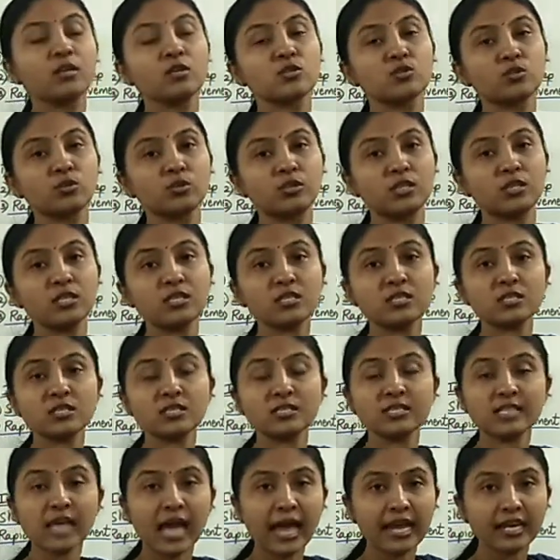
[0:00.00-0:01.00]
So this
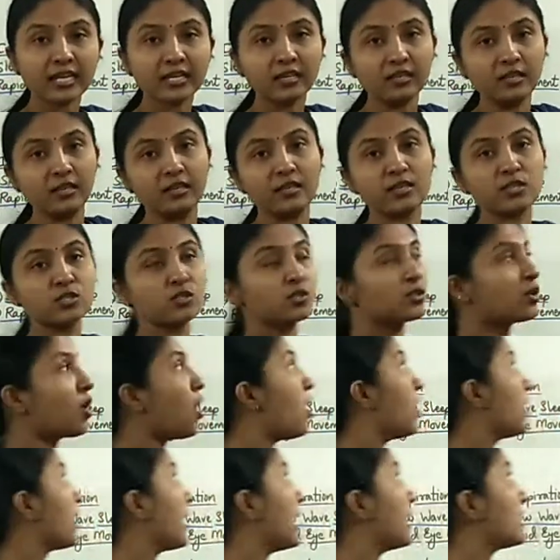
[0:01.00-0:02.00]
cycle is
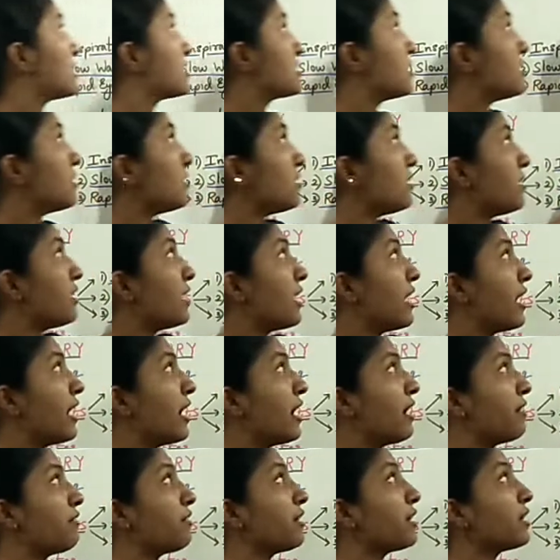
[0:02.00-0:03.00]
called as the
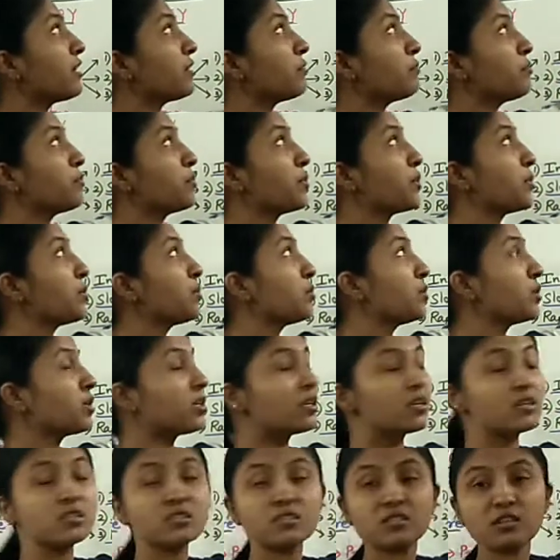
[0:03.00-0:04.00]

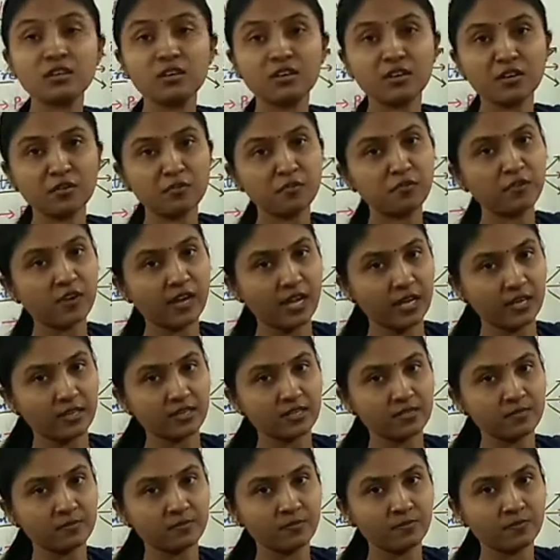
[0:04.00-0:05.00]
Herring-Brunner's
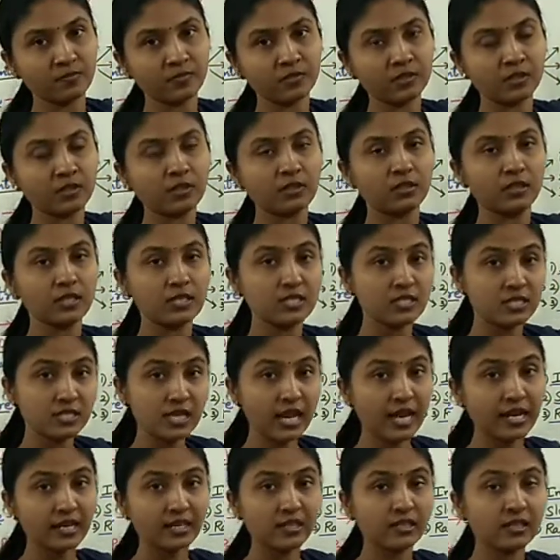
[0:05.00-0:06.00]
reflex. This
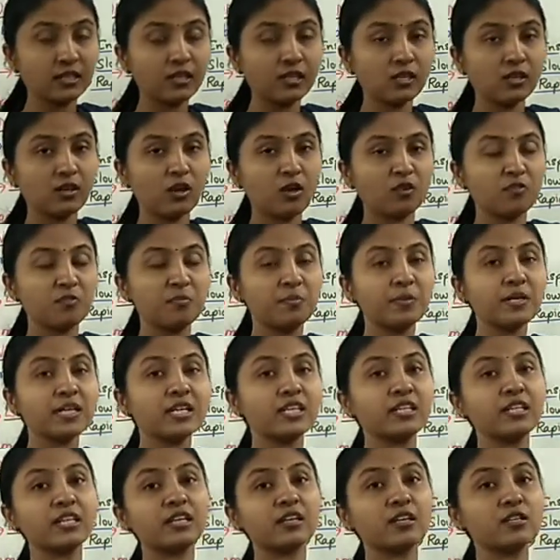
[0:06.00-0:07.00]
cycle of
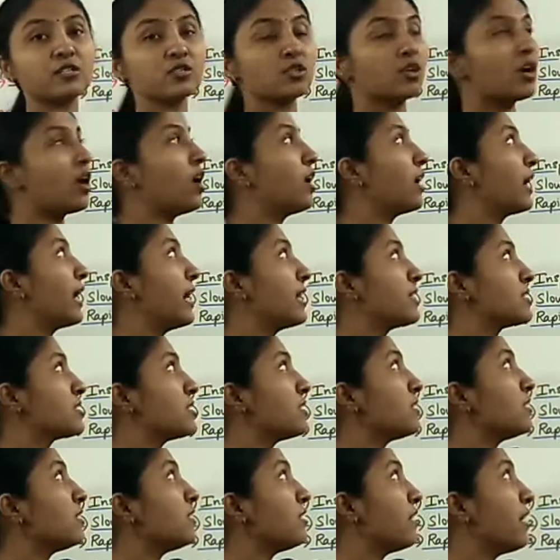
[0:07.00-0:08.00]
breathing is called as
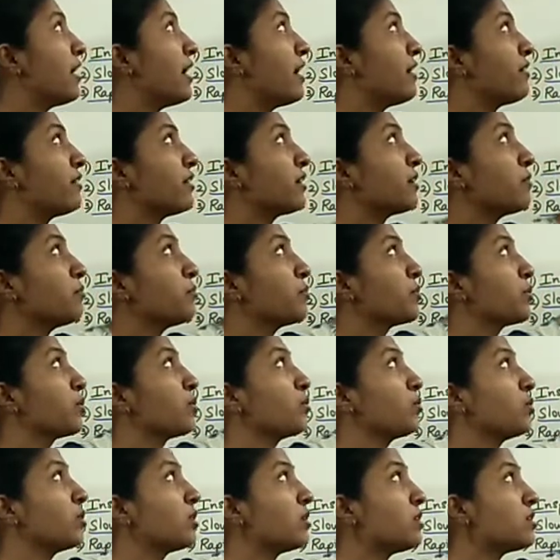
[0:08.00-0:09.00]
the
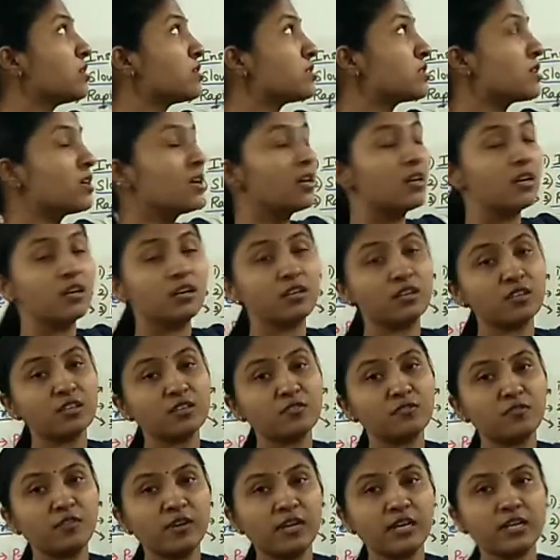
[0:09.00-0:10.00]
Herring-Brunner's
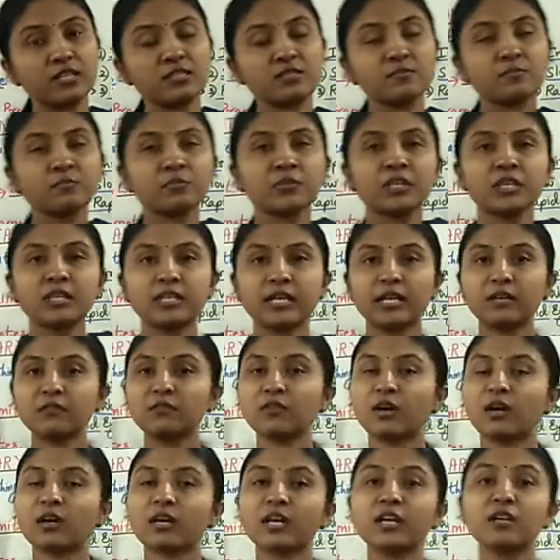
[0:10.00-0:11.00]
reflex.
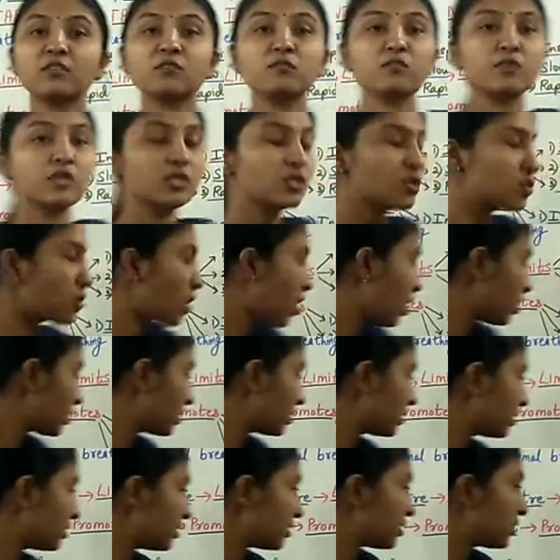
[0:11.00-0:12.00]
Then again we saw
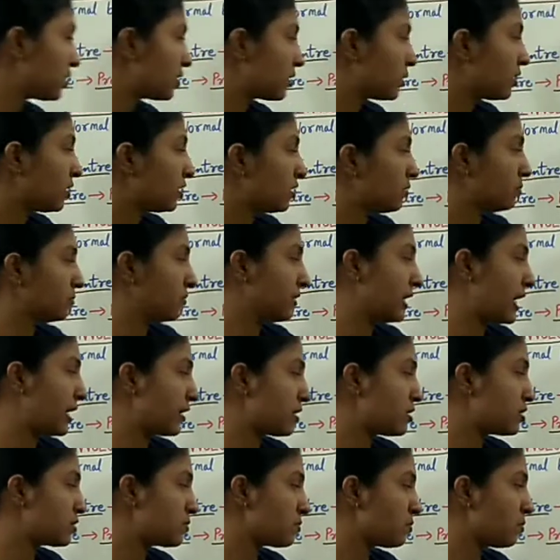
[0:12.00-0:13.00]
the term,
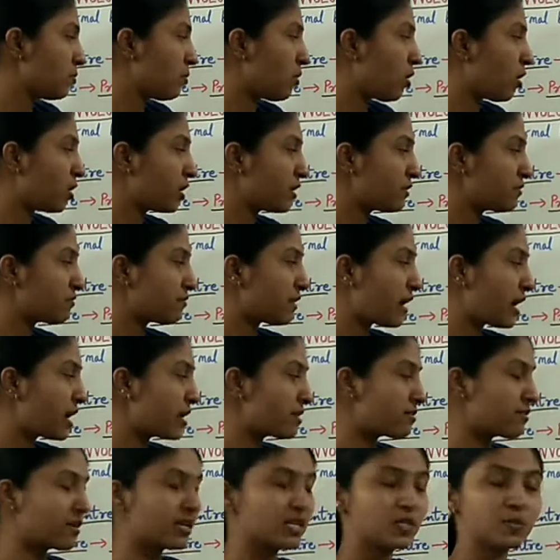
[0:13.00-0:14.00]
that is
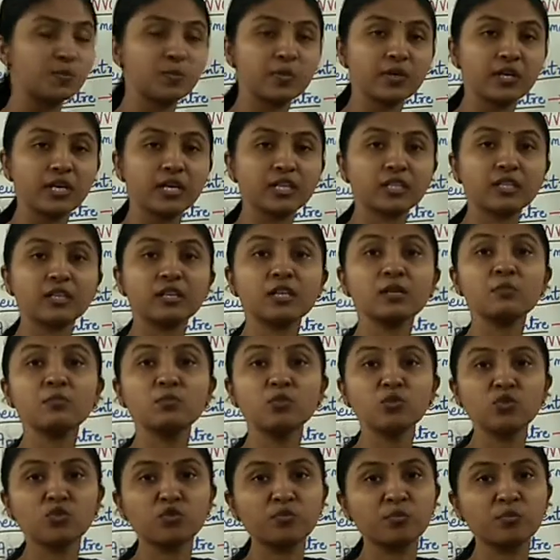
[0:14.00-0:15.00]
modified respiratory
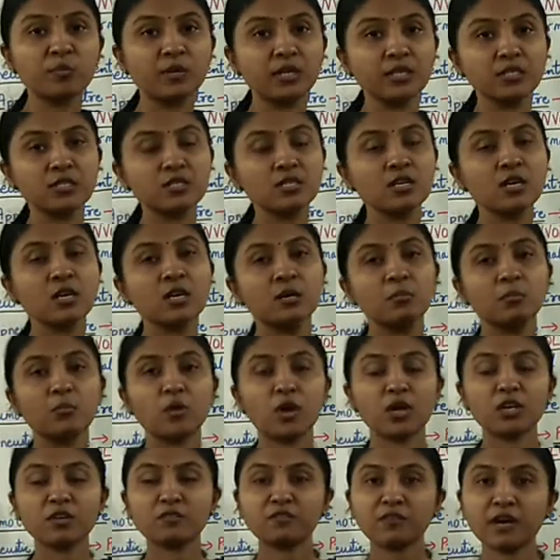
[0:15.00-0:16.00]
movements.
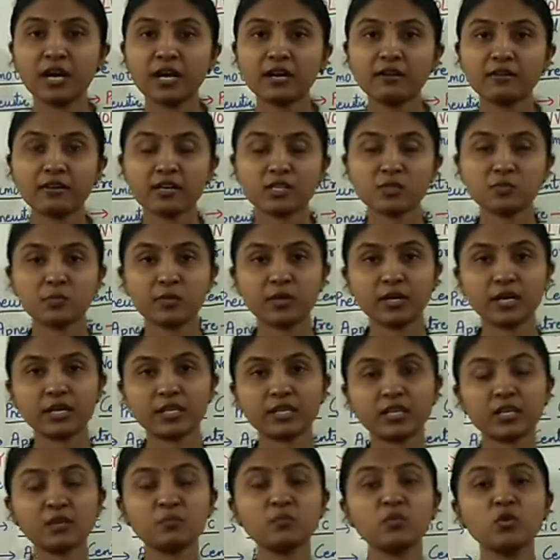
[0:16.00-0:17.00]
Modified
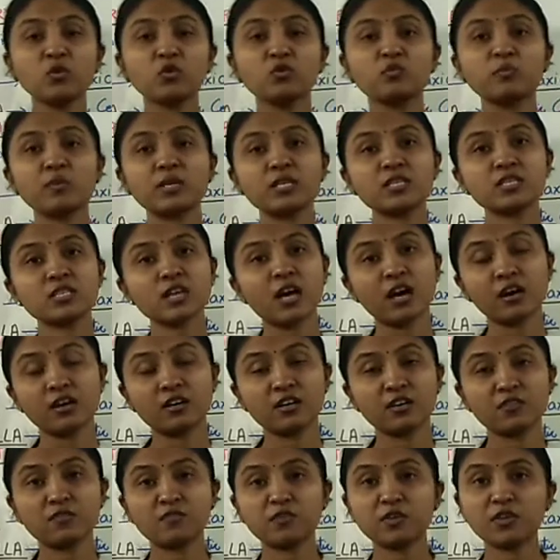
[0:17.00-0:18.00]
respiratory movements are
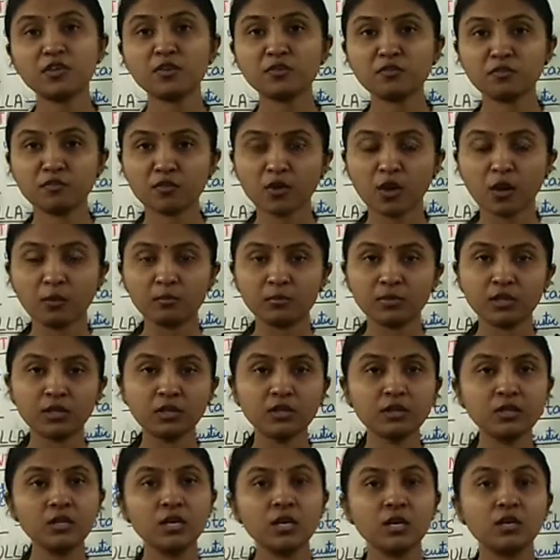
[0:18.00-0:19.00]
different from
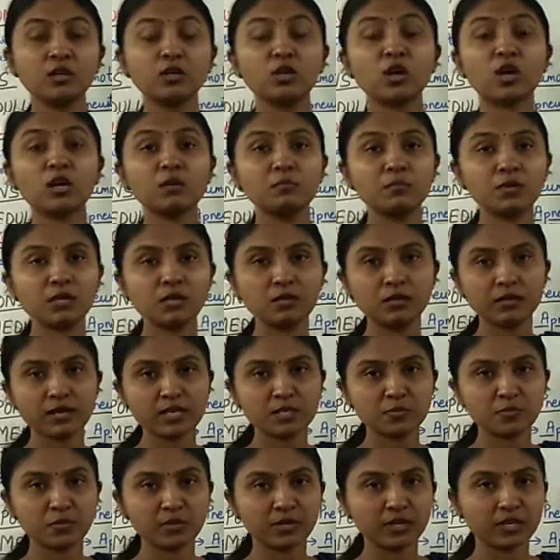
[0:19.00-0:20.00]
the normal
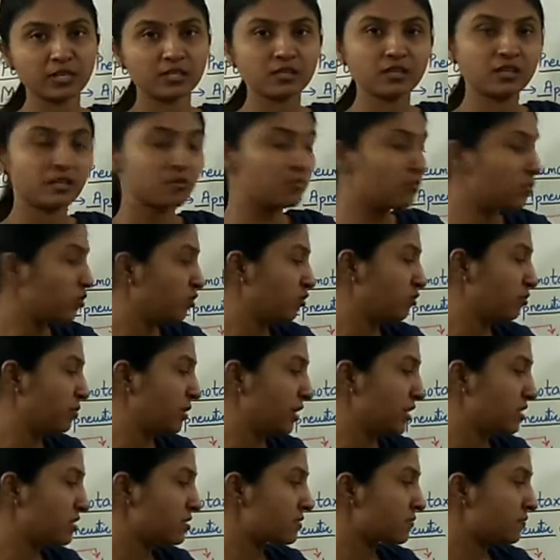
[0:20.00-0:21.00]
respiratory
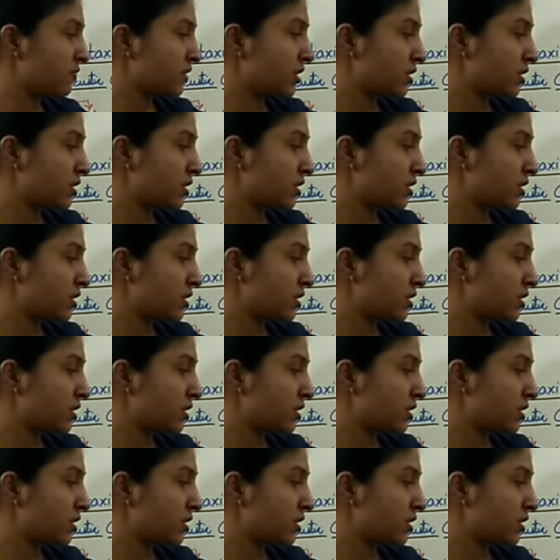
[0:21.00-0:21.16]
movements.